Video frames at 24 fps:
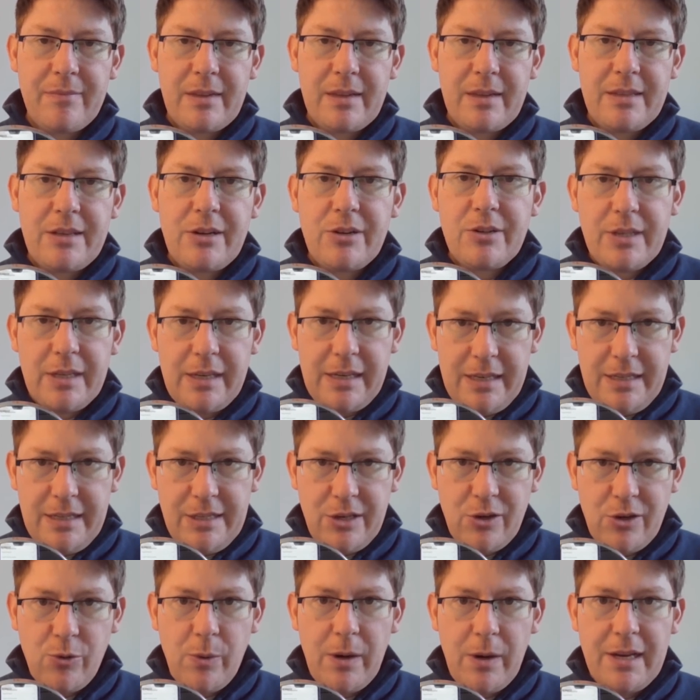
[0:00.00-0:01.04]
there's an
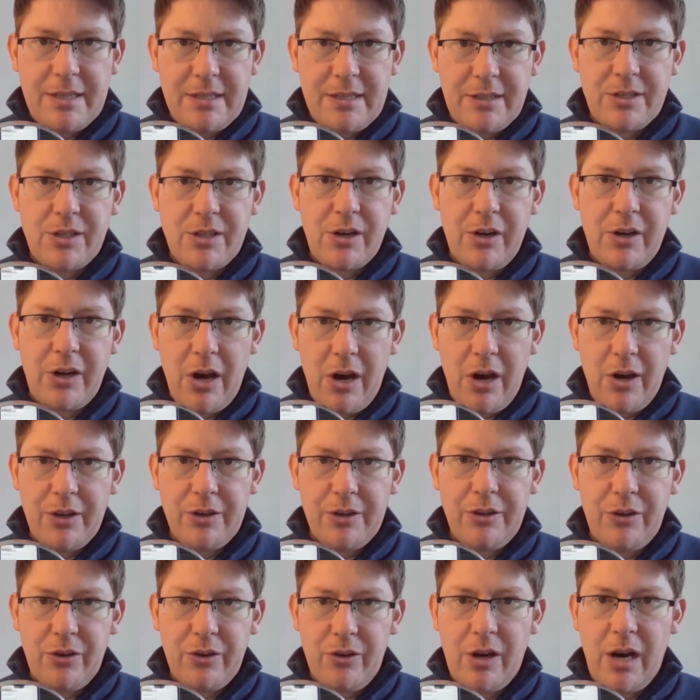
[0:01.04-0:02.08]
easier way to turn
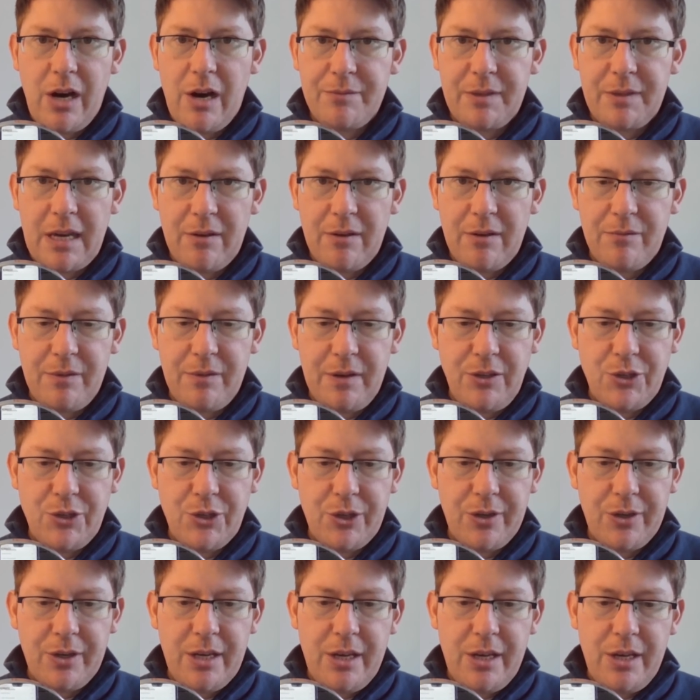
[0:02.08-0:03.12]
on or off that
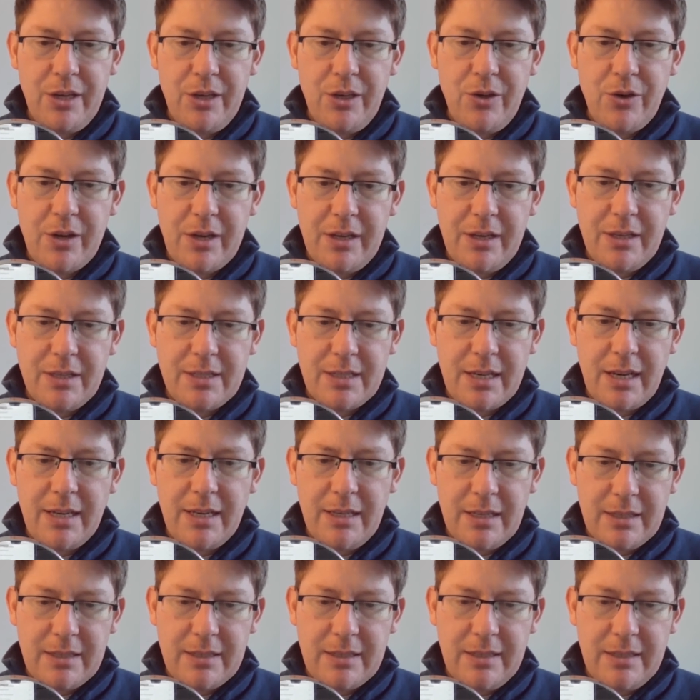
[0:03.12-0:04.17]
feature. You can
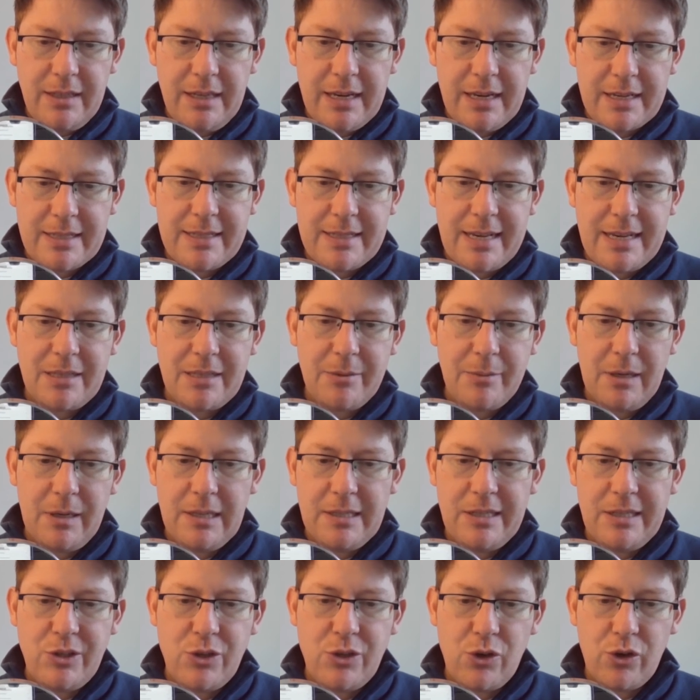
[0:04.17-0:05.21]
assign it to the
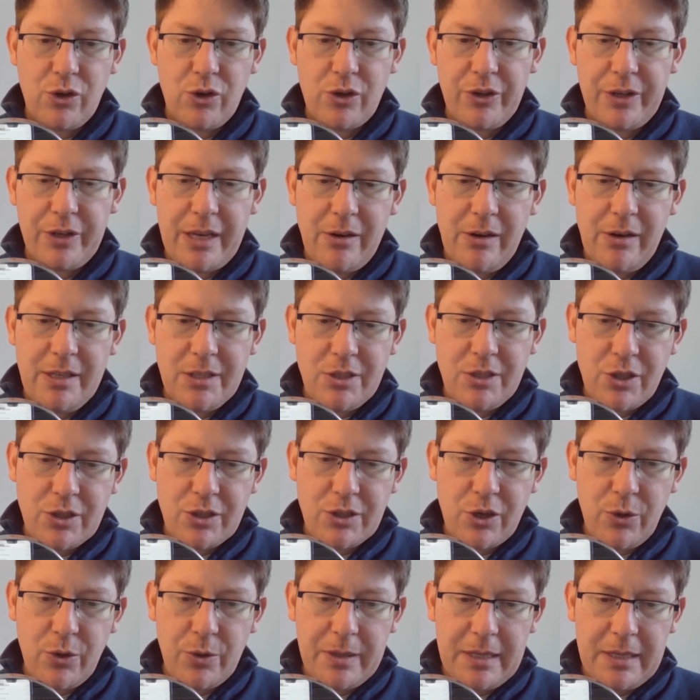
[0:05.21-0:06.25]
accessibility shortcut. Now, let's
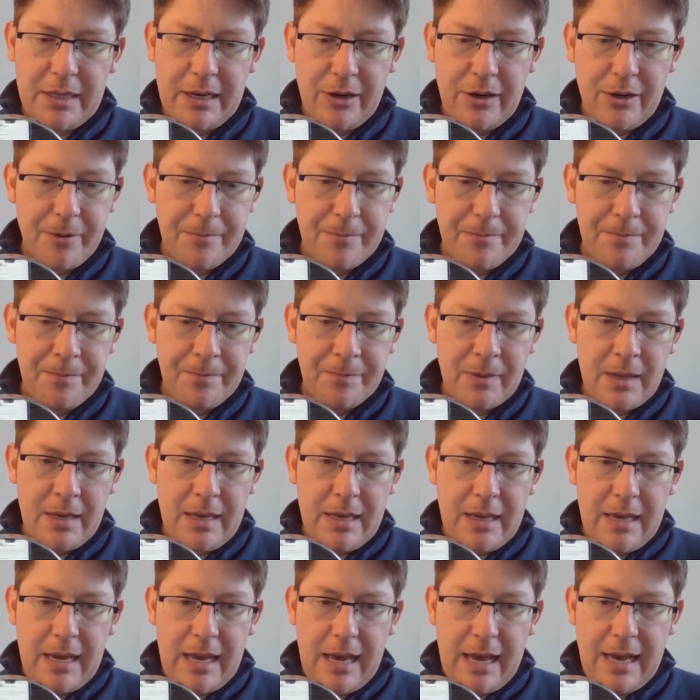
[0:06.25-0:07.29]
just go in here.
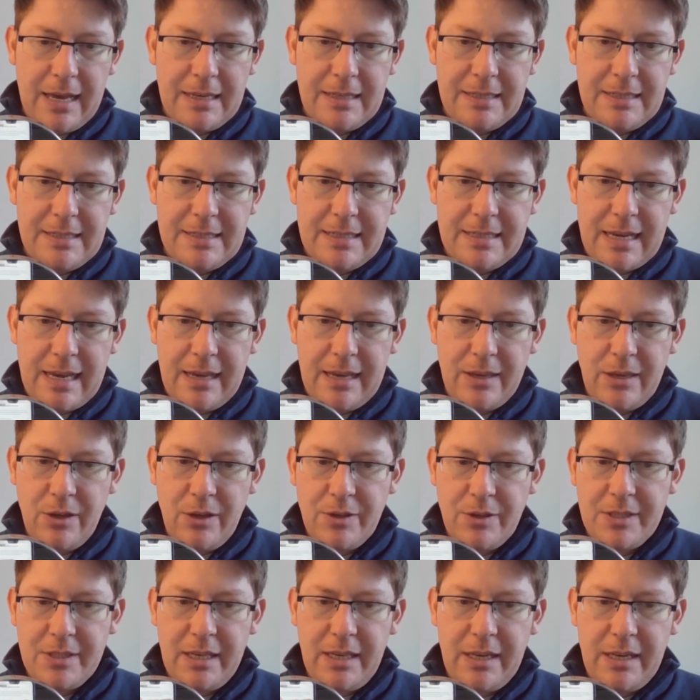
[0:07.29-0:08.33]
And
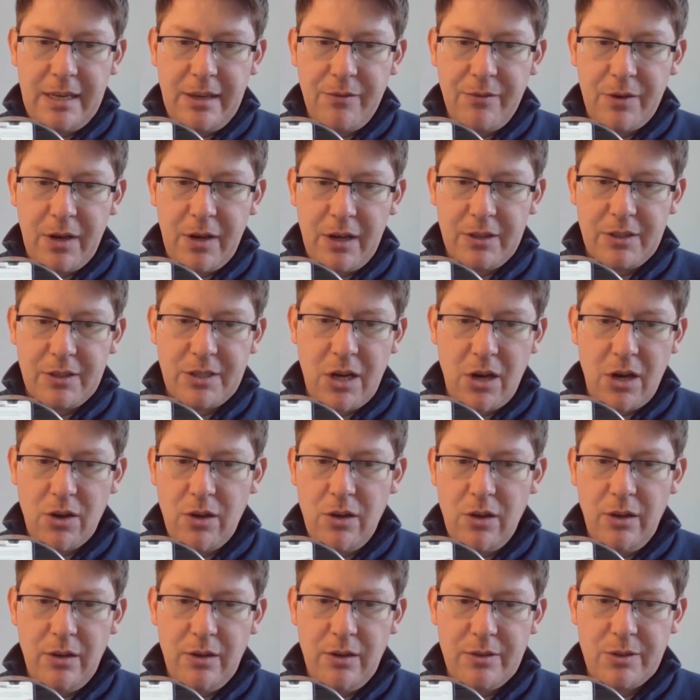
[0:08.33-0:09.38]
you'll see that you've got
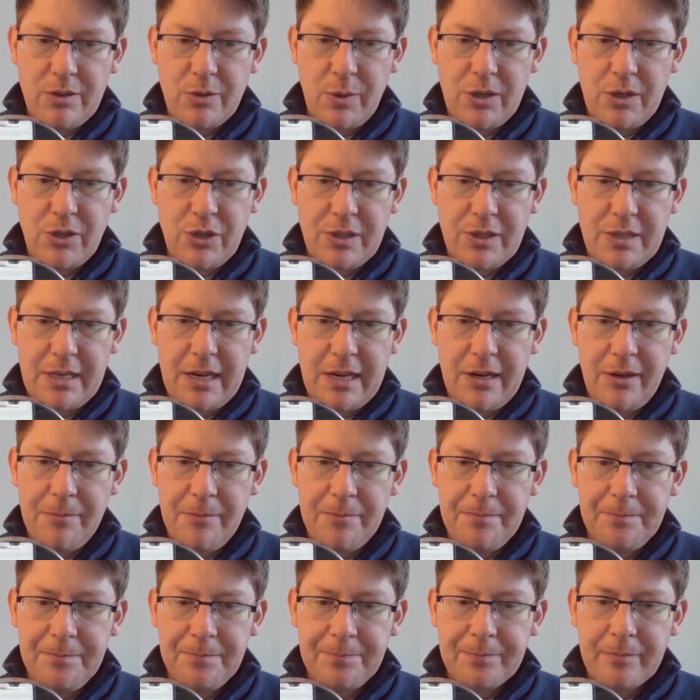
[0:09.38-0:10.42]
toggle switches here,
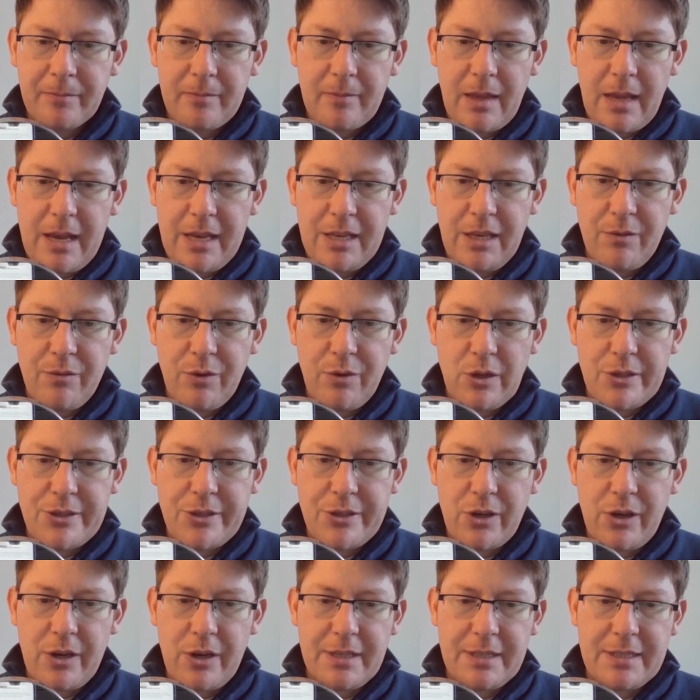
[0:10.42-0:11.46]
and you've
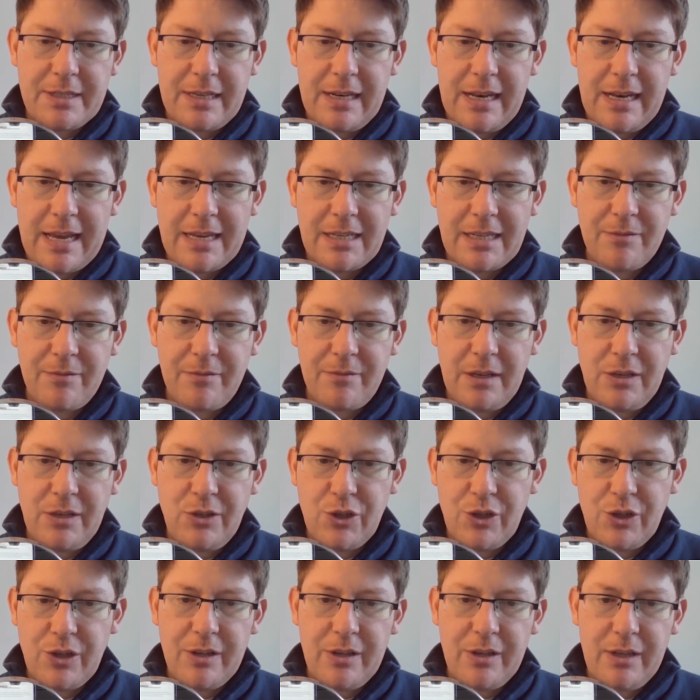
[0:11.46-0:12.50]
also got a select
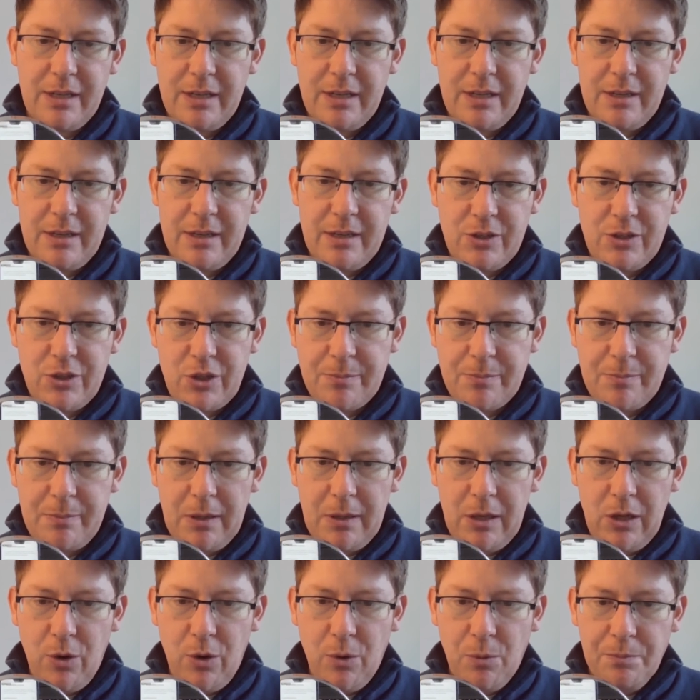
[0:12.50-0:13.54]
feature just
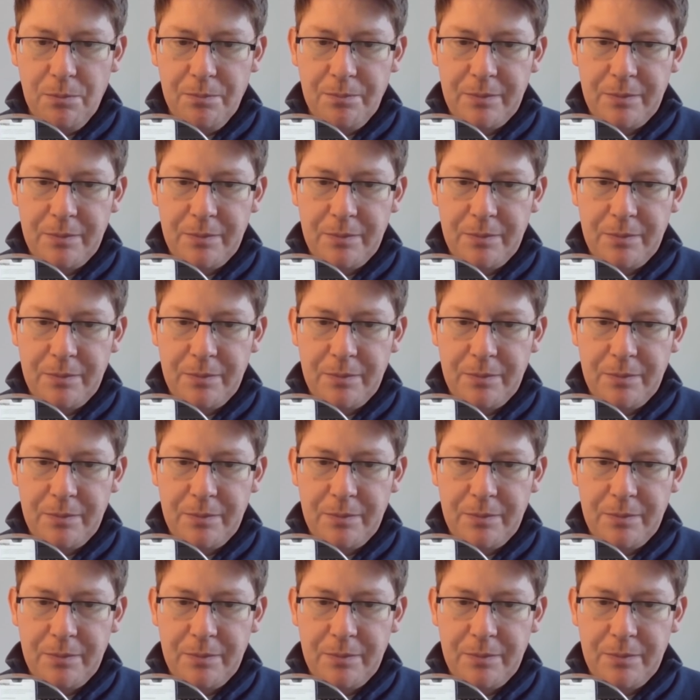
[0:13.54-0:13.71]
below.